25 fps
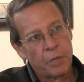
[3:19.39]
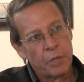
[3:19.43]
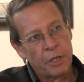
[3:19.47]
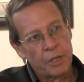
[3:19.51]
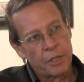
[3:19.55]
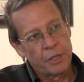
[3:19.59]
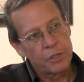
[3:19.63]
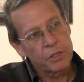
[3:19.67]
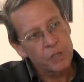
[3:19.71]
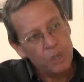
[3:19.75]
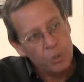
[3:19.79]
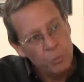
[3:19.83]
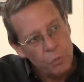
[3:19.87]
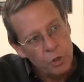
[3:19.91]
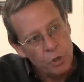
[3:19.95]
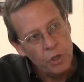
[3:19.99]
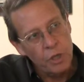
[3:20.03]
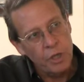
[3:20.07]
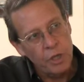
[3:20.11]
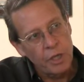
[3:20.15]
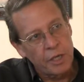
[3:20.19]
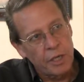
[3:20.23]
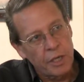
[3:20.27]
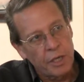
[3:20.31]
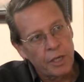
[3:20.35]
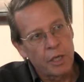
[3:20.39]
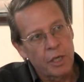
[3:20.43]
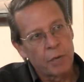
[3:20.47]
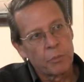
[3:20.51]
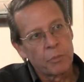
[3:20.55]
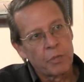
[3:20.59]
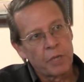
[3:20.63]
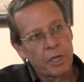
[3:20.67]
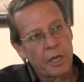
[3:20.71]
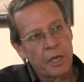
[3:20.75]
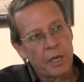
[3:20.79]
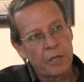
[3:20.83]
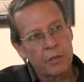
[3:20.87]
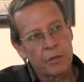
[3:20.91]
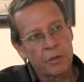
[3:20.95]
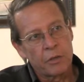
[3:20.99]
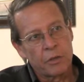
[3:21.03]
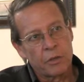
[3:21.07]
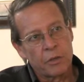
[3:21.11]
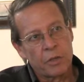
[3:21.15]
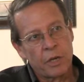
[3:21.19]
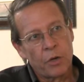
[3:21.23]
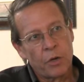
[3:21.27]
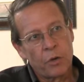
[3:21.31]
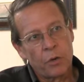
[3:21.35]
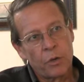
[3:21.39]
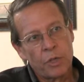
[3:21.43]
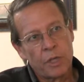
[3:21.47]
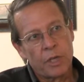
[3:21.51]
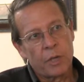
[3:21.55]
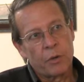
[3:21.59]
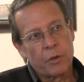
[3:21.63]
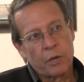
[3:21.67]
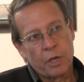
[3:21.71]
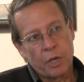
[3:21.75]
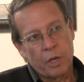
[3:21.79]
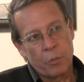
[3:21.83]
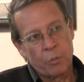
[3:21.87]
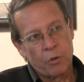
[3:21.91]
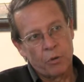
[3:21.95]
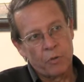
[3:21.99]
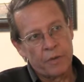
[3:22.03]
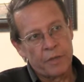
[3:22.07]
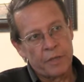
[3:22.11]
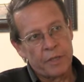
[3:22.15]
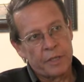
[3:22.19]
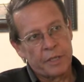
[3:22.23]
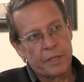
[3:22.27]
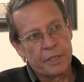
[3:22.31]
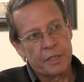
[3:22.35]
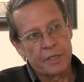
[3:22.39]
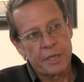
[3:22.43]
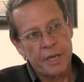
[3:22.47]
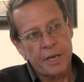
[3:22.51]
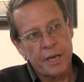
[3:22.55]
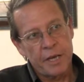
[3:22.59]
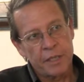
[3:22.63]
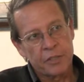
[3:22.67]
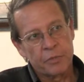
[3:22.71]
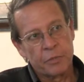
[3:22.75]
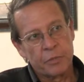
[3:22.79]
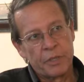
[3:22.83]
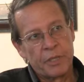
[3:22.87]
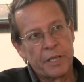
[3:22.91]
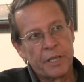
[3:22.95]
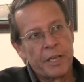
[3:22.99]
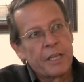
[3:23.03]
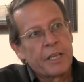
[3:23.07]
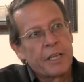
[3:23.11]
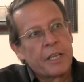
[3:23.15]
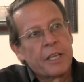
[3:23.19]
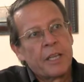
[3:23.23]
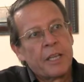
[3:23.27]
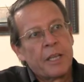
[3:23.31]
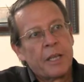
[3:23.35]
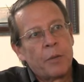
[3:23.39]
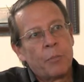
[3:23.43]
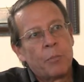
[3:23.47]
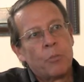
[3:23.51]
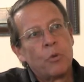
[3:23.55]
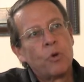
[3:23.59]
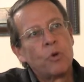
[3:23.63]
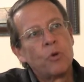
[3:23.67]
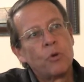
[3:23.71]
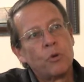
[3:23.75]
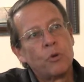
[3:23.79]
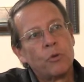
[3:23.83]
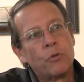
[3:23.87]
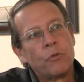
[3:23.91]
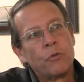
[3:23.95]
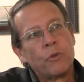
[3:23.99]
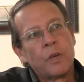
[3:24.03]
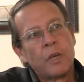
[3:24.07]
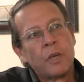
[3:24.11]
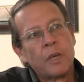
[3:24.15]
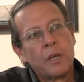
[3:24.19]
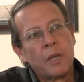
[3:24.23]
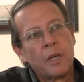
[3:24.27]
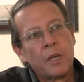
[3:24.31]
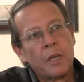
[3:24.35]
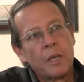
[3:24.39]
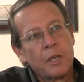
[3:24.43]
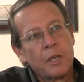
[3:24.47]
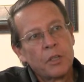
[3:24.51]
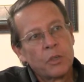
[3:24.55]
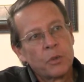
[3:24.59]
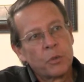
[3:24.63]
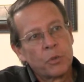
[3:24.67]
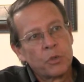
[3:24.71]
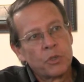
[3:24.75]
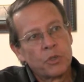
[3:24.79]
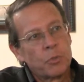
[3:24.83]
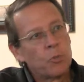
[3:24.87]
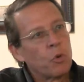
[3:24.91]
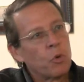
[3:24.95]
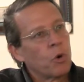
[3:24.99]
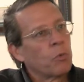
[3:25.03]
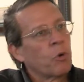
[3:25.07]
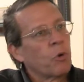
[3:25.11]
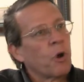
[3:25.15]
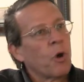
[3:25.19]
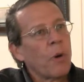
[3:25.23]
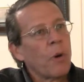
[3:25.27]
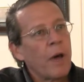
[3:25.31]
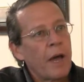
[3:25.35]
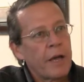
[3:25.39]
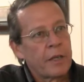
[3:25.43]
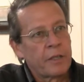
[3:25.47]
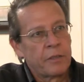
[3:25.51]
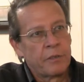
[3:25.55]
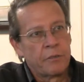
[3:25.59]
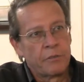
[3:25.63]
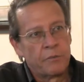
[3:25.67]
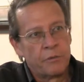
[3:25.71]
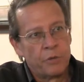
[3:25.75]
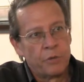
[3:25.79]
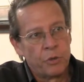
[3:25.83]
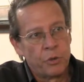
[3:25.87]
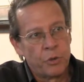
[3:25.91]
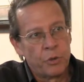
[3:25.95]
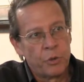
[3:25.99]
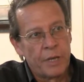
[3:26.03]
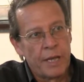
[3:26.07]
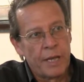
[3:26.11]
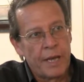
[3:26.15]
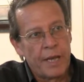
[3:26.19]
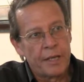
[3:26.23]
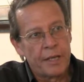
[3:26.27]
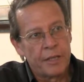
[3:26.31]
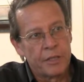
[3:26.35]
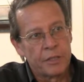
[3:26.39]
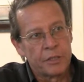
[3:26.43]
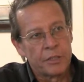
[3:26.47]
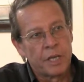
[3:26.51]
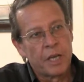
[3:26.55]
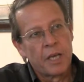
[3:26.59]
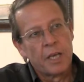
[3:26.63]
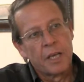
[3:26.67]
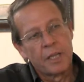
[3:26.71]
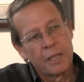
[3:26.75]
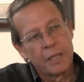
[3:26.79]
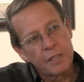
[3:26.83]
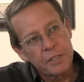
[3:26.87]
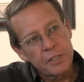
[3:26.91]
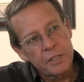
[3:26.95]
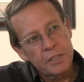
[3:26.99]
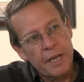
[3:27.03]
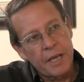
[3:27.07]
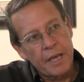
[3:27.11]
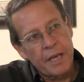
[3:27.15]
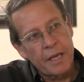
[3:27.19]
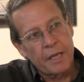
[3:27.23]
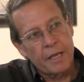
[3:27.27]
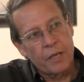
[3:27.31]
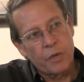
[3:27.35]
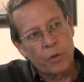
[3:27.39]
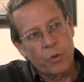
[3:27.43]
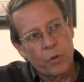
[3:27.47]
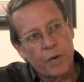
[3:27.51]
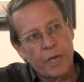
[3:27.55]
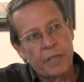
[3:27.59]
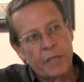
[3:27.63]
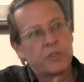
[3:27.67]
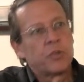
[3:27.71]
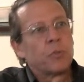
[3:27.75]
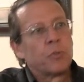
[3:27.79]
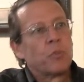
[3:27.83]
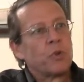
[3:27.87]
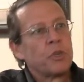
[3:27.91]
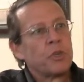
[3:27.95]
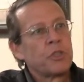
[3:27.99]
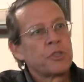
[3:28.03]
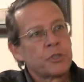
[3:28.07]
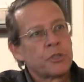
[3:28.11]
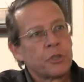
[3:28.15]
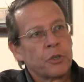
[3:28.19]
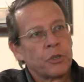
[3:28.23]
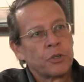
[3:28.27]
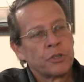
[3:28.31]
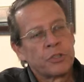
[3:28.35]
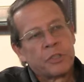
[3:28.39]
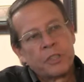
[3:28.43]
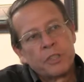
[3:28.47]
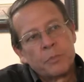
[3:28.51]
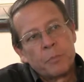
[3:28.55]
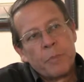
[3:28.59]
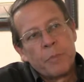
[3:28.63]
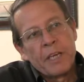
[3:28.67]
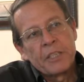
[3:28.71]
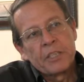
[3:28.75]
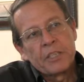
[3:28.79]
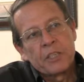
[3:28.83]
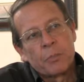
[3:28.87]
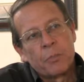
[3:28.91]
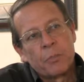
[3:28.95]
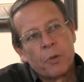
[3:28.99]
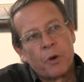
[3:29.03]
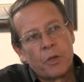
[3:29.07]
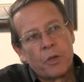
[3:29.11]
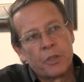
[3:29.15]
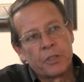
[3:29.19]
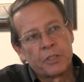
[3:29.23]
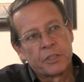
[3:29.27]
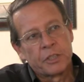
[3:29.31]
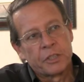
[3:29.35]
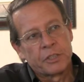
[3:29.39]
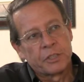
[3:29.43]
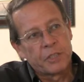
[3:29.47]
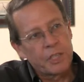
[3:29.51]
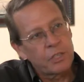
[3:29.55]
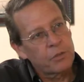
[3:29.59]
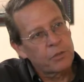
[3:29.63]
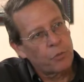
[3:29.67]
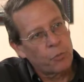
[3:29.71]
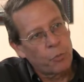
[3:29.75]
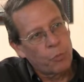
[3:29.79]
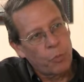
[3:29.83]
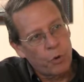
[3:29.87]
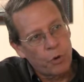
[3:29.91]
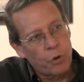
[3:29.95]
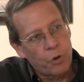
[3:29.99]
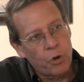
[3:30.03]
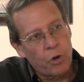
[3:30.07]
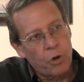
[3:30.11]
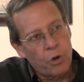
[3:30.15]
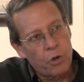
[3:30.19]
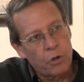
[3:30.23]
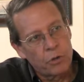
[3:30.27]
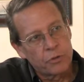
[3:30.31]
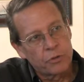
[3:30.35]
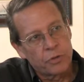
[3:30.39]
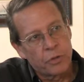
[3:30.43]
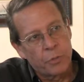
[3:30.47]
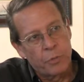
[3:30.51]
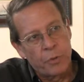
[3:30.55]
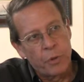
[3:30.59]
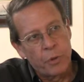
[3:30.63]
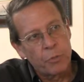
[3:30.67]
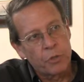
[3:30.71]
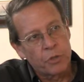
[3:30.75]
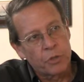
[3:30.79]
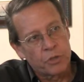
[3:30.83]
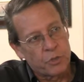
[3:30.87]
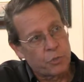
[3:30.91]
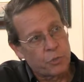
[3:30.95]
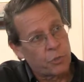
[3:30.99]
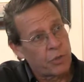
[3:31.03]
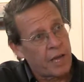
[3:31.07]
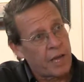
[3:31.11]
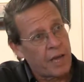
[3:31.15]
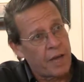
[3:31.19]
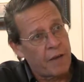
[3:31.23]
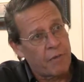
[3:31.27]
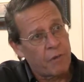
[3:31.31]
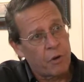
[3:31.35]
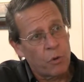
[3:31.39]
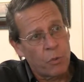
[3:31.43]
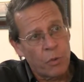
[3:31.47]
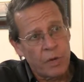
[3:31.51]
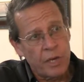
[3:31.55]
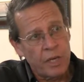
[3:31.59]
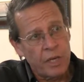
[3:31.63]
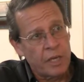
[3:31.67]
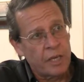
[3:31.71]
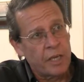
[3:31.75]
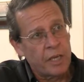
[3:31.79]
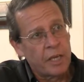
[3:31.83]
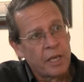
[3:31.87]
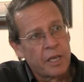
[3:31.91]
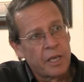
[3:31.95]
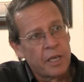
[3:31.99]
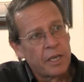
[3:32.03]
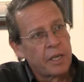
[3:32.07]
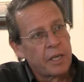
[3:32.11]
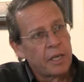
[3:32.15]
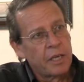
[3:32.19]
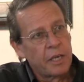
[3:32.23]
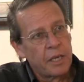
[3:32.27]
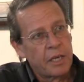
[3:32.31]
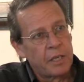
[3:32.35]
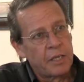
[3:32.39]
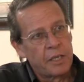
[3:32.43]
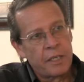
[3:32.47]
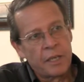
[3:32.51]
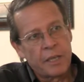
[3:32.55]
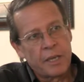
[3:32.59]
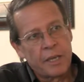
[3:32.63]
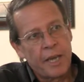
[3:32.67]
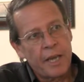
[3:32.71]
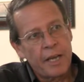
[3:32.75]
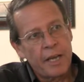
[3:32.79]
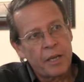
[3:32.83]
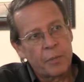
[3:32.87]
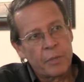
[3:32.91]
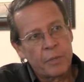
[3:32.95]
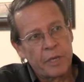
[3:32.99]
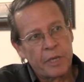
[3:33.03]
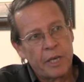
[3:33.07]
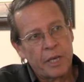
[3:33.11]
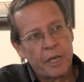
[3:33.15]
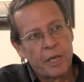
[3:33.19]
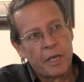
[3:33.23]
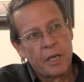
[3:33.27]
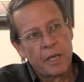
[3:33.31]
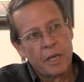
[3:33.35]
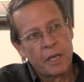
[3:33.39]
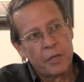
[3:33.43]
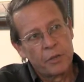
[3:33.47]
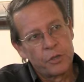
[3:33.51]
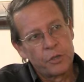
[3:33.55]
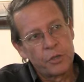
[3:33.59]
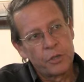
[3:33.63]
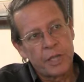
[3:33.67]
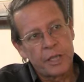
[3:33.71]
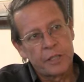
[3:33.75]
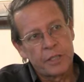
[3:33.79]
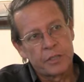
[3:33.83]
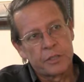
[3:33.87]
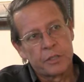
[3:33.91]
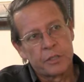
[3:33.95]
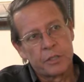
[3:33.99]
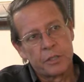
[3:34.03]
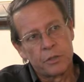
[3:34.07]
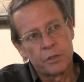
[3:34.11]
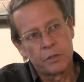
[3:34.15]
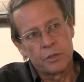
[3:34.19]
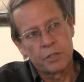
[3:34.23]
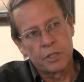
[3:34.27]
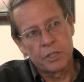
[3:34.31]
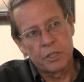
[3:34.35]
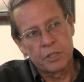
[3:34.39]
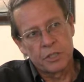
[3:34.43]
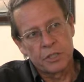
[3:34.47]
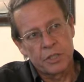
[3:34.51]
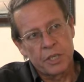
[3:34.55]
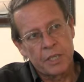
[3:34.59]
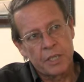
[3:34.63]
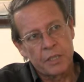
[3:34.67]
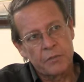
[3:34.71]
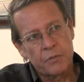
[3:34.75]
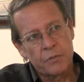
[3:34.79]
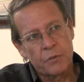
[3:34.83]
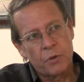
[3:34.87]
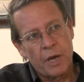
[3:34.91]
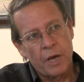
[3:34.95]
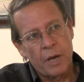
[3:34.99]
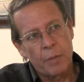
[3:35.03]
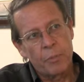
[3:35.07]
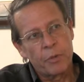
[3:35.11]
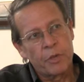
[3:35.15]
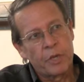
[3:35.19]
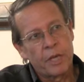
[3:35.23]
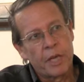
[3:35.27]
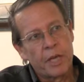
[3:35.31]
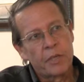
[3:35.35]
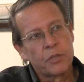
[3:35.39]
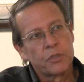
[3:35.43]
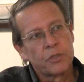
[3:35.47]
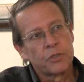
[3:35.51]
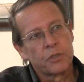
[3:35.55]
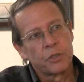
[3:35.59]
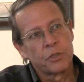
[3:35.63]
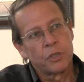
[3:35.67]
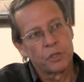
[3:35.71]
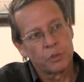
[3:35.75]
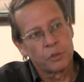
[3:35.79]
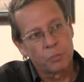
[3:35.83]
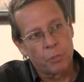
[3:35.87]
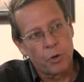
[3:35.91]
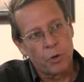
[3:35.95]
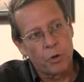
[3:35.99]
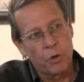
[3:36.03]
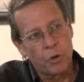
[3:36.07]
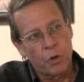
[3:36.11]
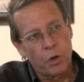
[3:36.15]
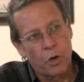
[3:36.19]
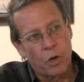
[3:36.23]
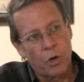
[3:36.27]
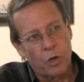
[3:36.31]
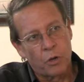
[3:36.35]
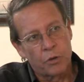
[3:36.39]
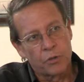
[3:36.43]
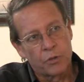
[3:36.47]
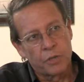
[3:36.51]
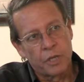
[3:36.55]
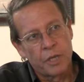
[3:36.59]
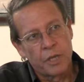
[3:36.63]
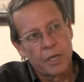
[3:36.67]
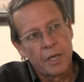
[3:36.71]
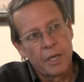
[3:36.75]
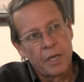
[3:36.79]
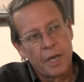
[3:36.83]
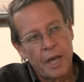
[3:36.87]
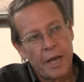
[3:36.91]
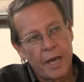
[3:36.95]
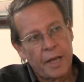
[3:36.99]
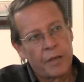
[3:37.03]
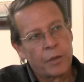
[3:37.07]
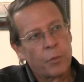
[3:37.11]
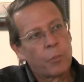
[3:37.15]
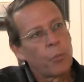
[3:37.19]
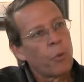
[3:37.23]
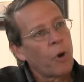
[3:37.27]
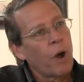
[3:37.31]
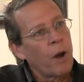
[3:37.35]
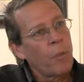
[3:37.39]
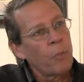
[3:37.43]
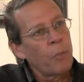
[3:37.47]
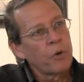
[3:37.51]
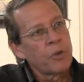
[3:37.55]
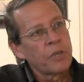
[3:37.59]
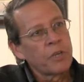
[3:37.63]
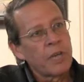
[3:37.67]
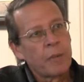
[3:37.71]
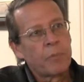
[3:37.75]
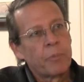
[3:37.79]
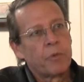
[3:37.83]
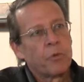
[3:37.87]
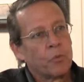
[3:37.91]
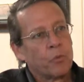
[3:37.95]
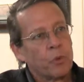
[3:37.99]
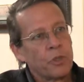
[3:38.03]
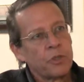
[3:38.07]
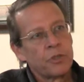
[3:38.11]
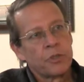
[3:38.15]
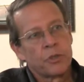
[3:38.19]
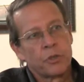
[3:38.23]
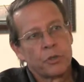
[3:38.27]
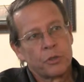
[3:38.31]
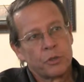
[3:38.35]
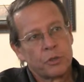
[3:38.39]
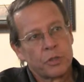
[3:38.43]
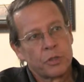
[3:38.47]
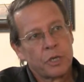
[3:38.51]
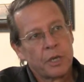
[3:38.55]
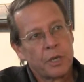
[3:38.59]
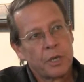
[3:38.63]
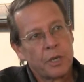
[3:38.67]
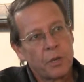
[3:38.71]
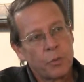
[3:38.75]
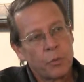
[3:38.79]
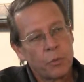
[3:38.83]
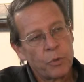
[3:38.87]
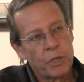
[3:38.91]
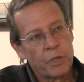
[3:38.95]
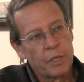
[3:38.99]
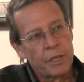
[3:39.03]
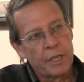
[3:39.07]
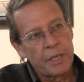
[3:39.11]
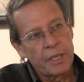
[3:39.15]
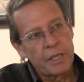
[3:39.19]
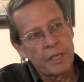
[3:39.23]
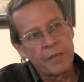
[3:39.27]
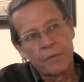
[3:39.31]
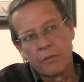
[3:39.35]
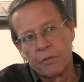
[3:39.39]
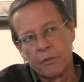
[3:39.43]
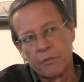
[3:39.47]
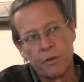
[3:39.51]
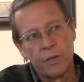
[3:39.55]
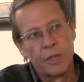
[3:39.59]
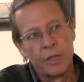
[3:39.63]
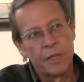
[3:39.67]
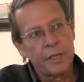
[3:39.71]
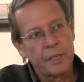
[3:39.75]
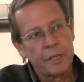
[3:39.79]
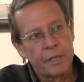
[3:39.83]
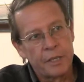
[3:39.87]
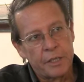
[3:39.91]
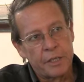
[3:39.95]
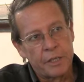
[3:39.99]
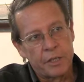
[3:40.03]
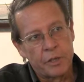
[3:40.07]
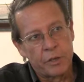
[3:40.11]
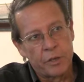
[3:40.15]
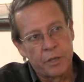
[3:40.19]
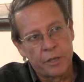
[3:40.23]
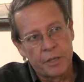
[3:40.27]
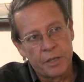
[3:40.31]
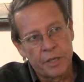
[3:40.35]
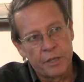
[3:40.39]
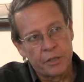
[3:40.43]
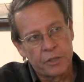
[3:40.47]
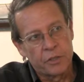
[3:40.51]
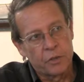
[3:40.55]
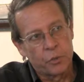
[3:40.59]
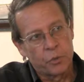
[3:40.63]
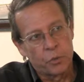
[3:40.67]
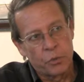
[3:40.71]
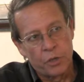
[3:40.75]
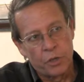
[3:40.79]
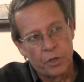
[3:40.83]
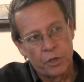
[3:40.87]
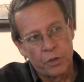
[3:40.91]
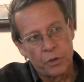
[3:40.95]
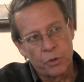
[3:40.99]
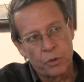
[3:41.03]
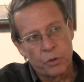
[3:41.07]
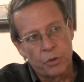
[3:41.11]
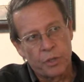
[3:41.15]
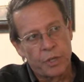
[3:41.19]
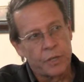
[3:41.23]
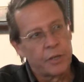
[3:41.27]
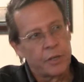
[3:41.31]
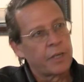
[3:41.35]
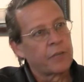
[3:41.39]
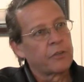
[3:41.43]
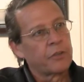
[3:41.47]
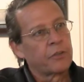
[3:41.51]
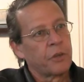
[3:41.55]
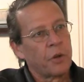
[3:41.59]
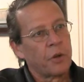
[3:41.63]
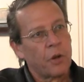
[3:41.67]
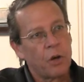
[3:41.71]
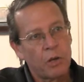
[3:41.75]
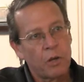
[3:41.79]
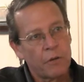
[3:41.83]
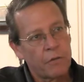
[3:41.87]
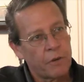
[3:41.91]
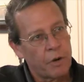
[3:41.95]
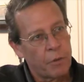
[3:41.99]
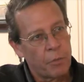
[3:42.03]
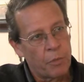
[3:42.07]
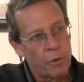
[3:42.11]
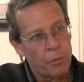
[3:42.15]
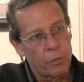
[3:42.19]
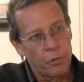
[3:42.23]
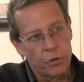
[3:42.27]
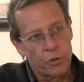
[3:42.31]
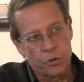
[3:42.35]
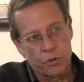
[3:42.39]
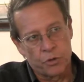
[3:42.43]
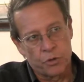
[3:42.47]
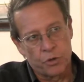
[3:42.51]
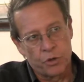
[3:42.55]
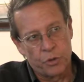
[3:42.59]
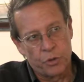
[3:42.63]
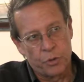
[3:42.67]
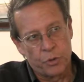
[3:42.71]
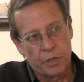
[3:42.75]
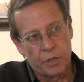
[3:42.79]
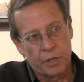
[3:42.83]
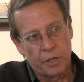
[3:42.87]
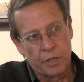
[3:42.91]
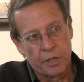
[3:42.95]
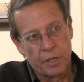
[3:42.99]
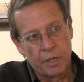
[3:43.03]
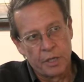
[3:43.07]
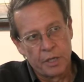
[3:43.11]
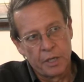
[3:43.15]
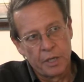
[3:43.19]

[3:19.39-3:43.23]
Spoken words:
But this community can come together. Not only can it prevent the attacks, but then it can then move towards a more proactive view, and that is, let's take and create some research that's based upon the successful protocols of the members that we have already in the Academy. And through those successful applications of those protocols and the proper type of research, we can then give a validity to the things that we do and the things that all of our members are doing.